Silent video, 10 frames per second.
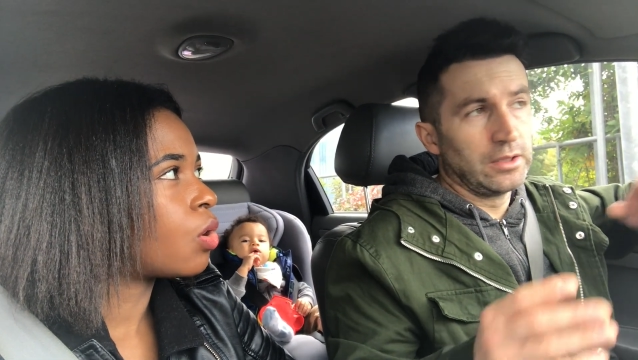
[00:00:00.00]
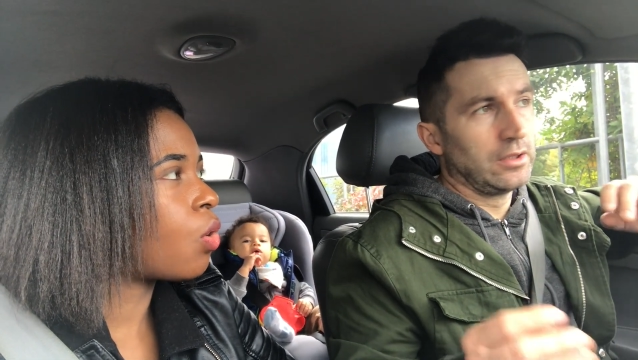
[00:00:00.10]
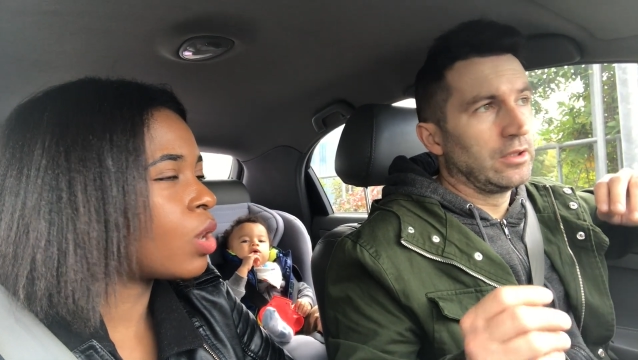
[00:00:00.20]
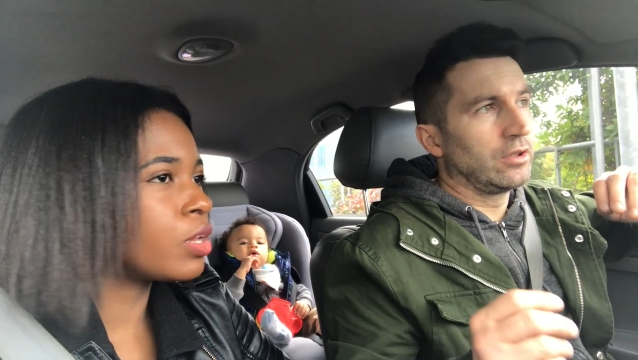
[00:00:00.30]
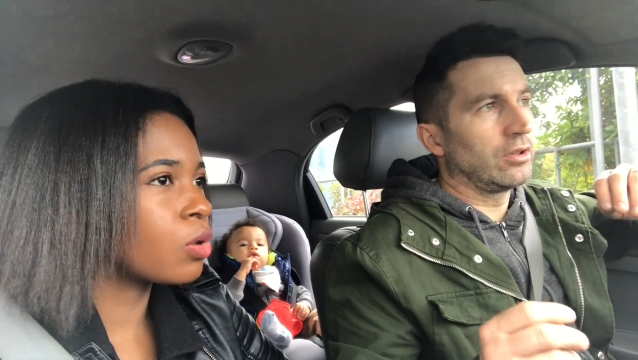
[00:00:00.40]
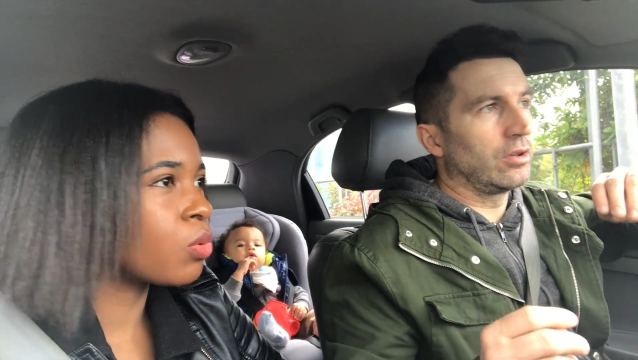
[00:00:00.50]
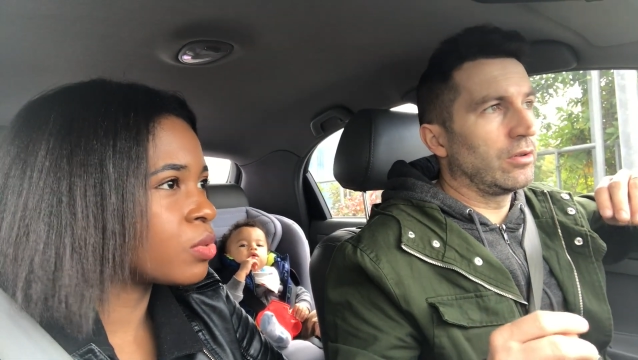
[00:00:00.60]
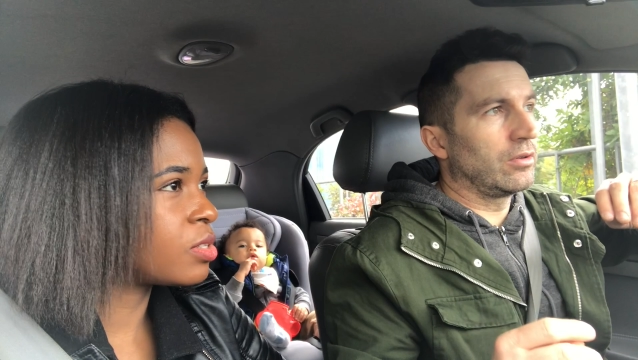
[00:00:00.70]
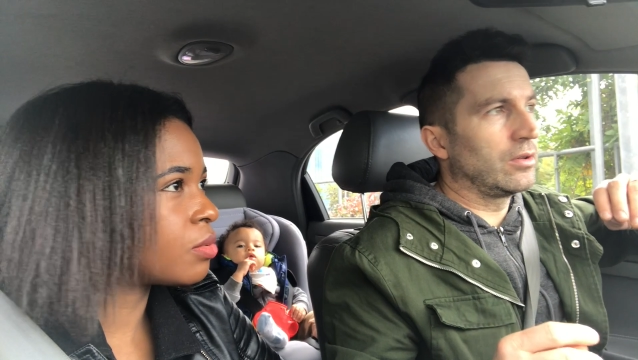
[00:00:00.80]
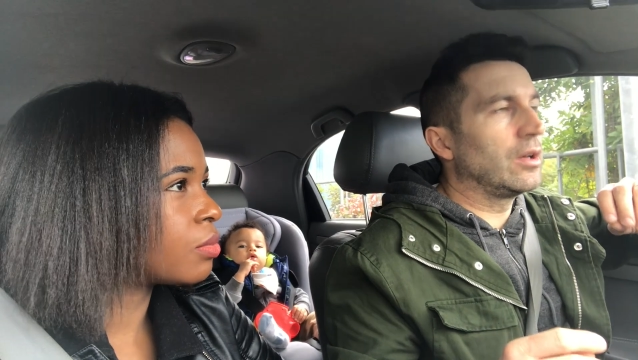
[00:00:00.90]
Speaker 1: All
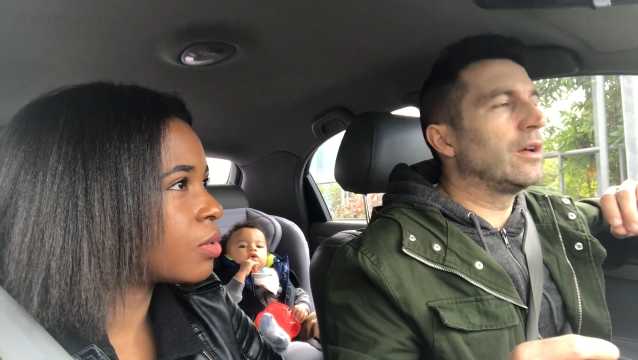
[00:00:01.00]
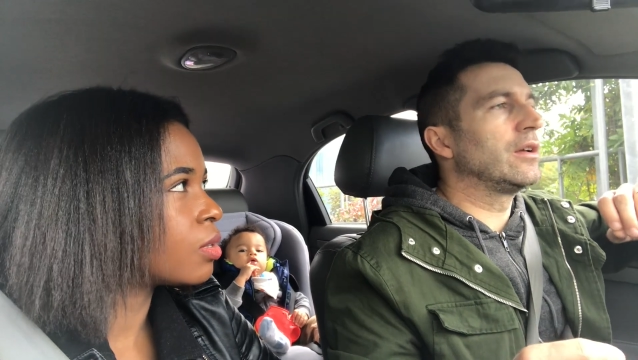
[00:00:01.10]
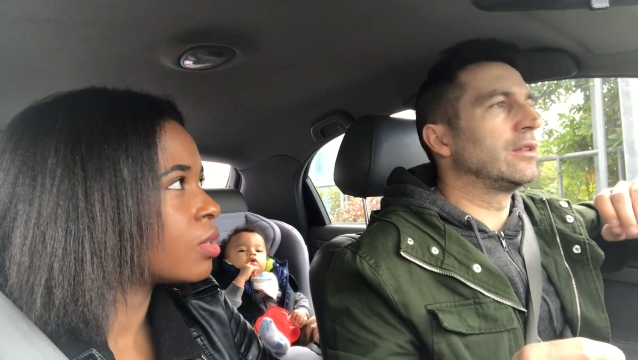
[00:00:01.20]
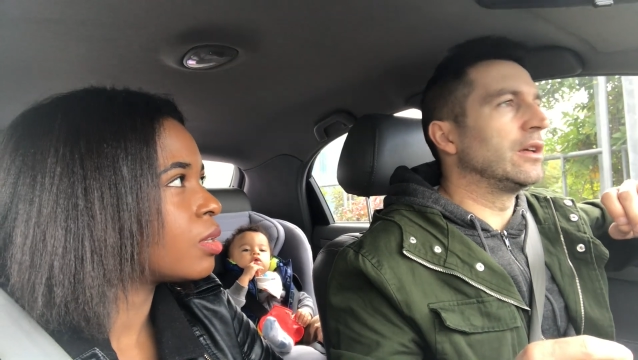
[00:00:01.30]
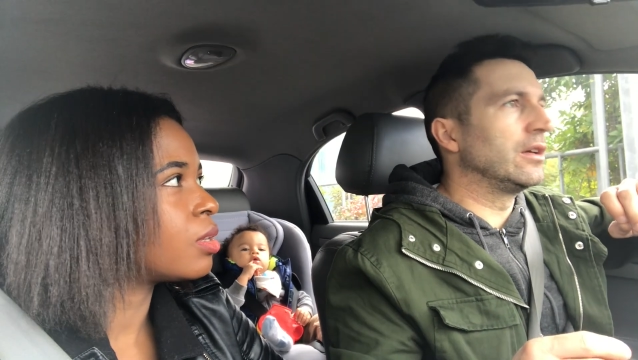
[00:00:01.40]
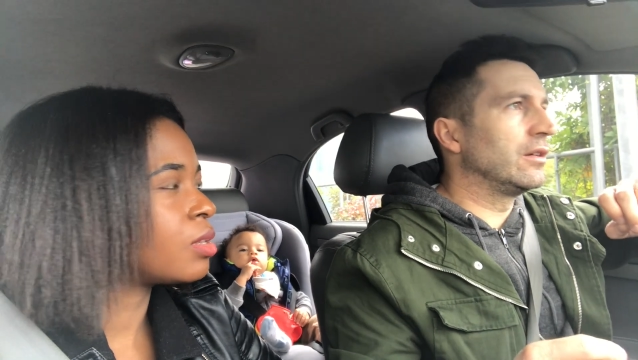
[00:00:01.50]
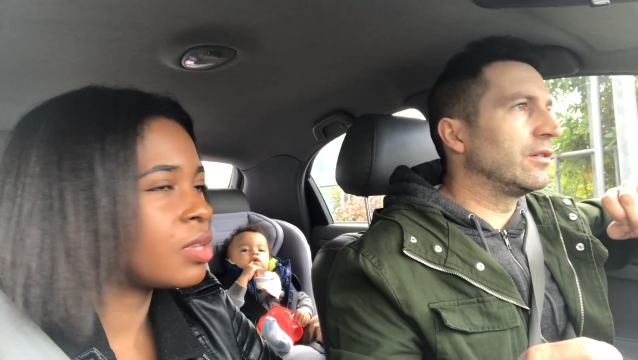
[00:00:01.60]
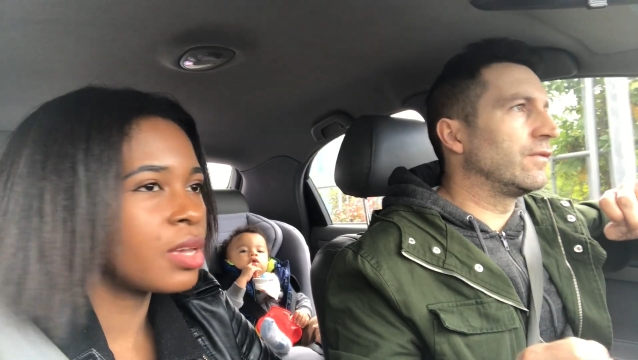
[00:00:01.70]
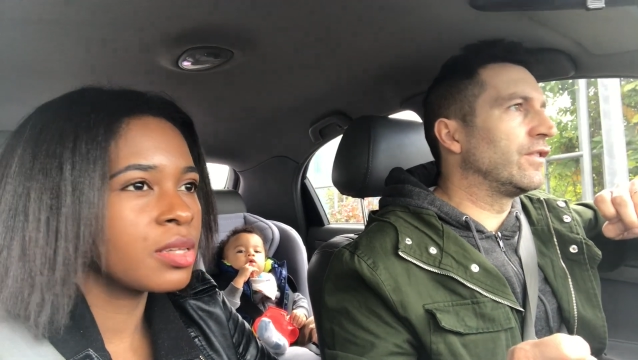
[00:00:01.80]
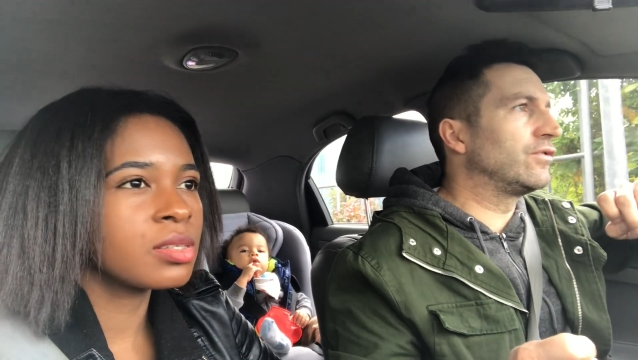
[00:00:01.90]
inclusive. The,
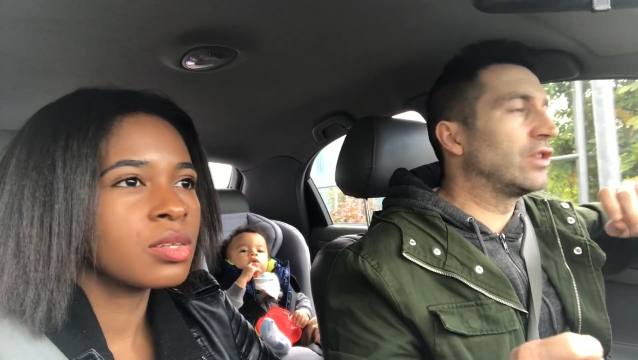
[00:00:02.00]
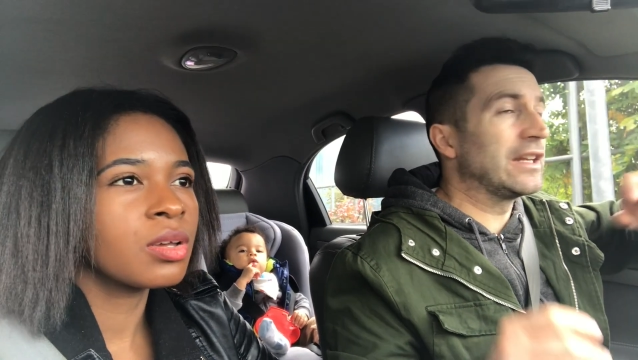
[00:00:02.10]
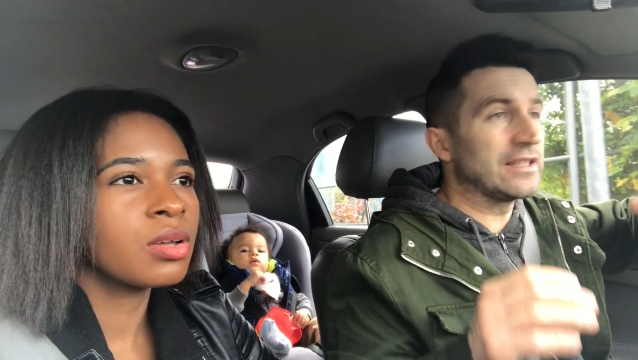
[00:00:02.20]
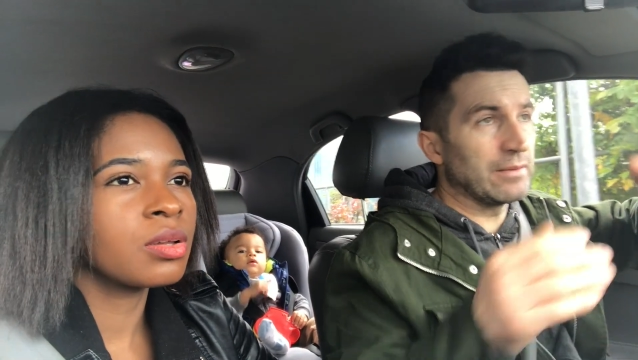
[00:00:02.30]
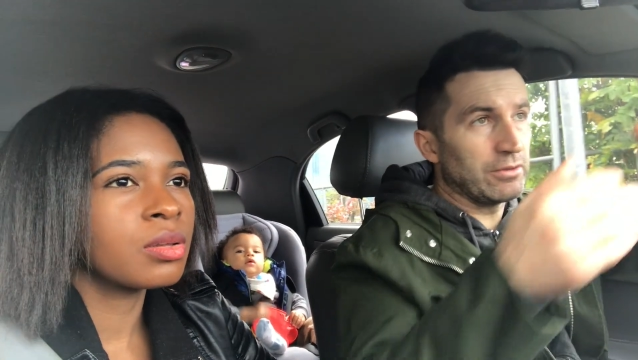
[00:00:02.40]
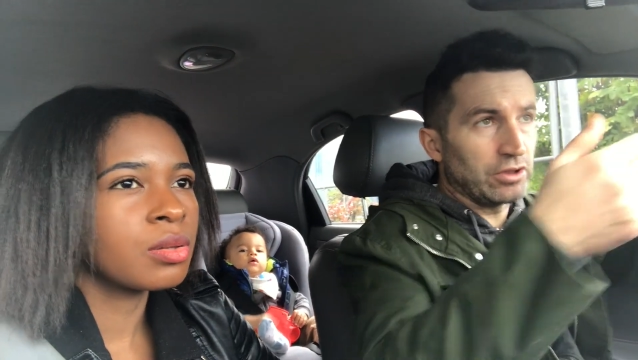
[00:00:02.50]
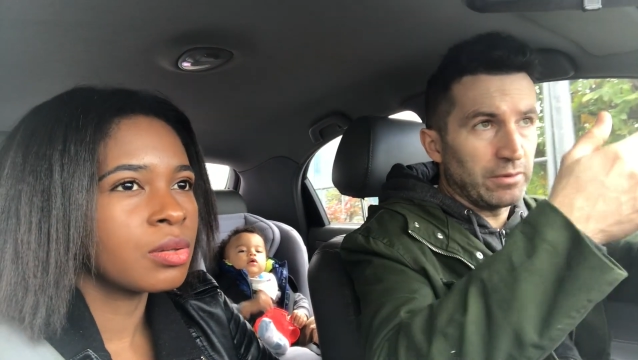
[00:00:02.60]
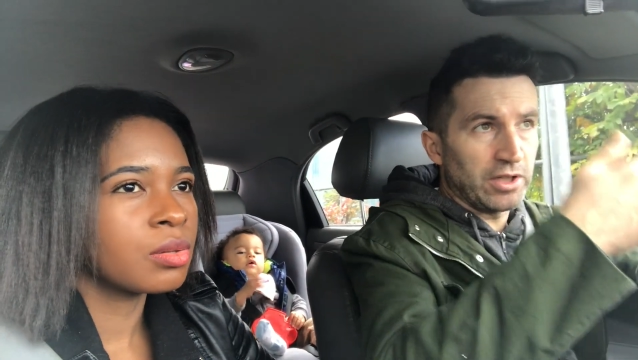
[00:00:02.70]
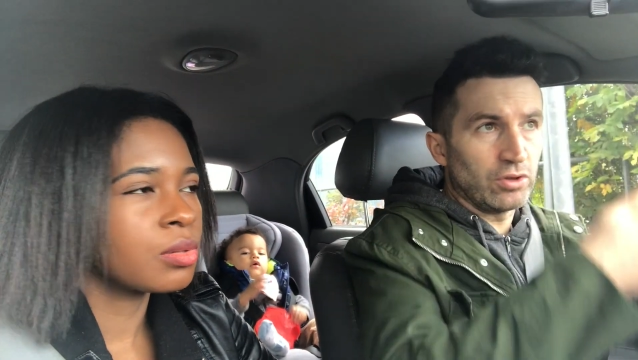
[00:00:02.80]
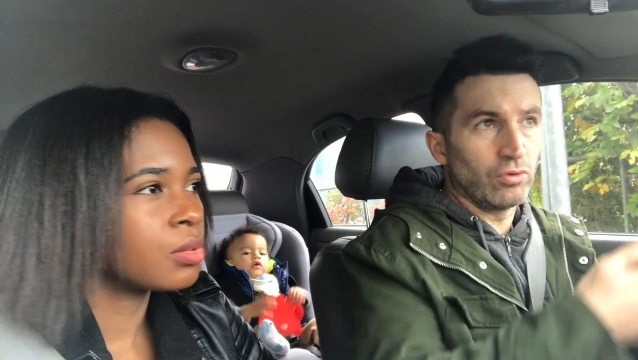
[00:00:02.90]
Speaker 2: yes. There is the,
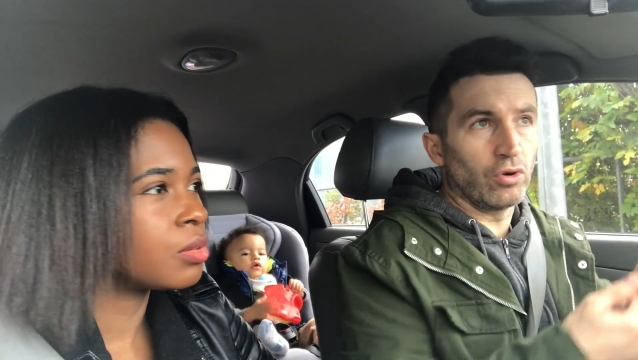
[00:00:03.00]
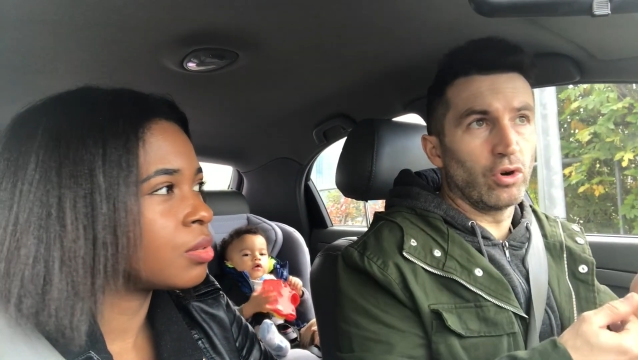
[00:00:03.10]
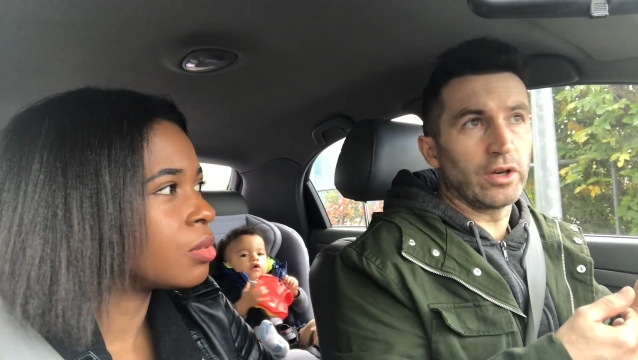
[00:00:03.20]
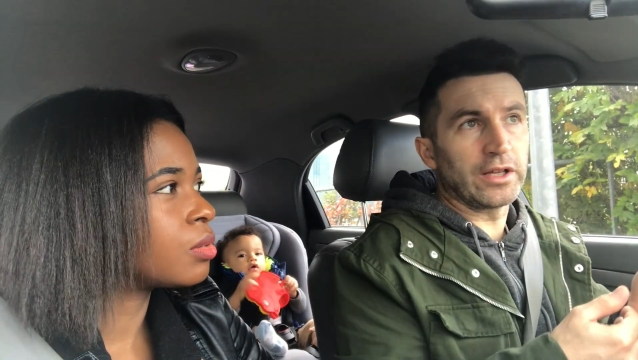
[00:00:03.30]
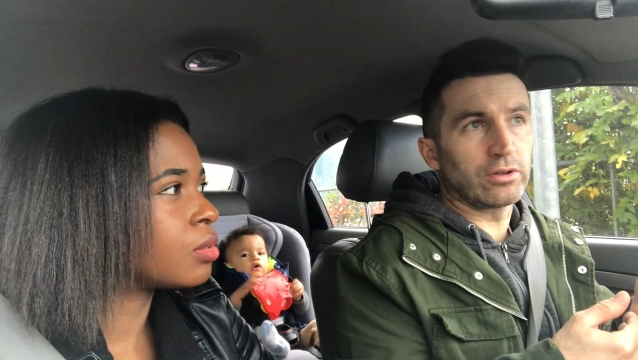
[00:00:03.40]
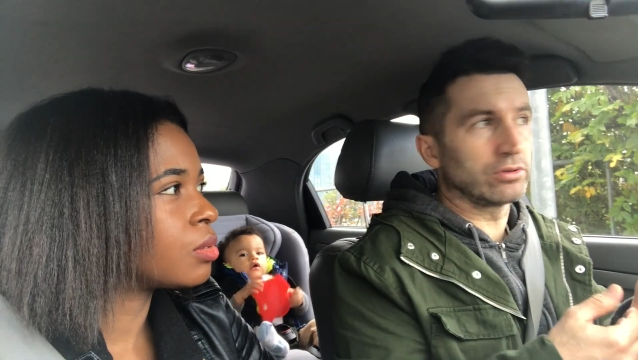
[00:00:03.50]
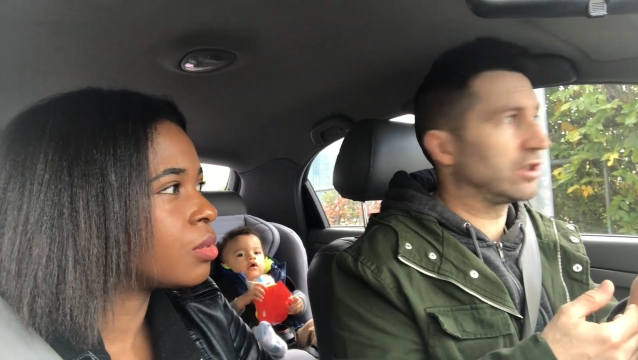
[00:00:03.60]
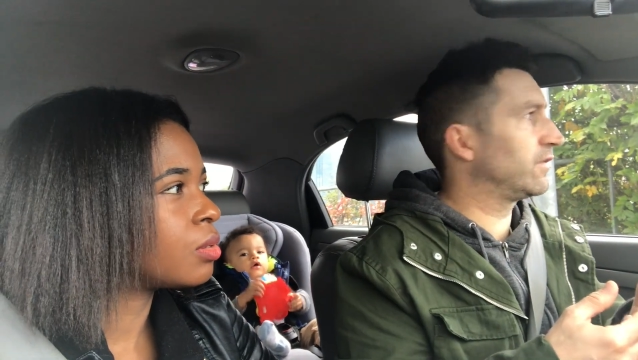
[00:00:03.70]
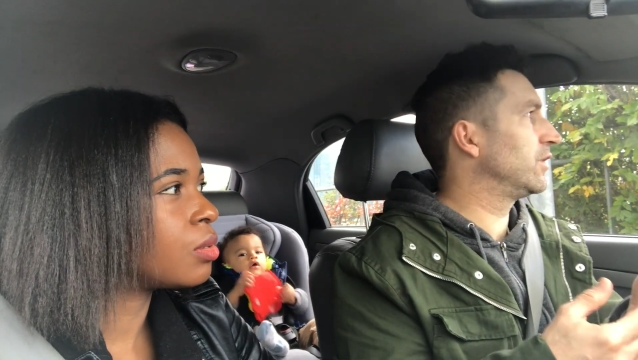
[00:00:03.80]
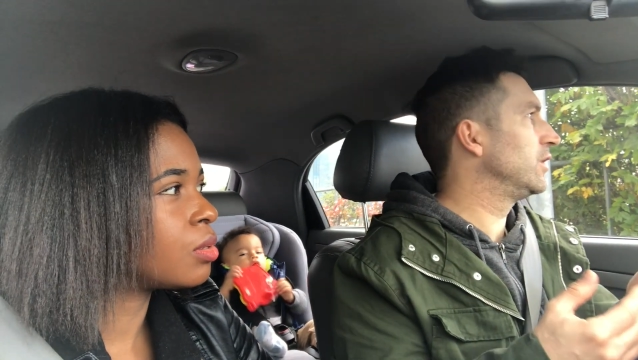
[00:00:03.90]
the menu, all
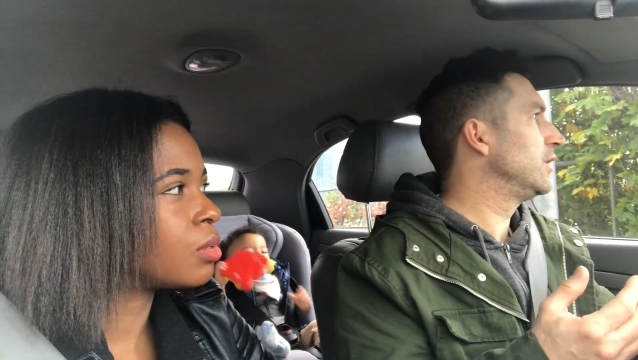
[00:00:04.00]
inclusive.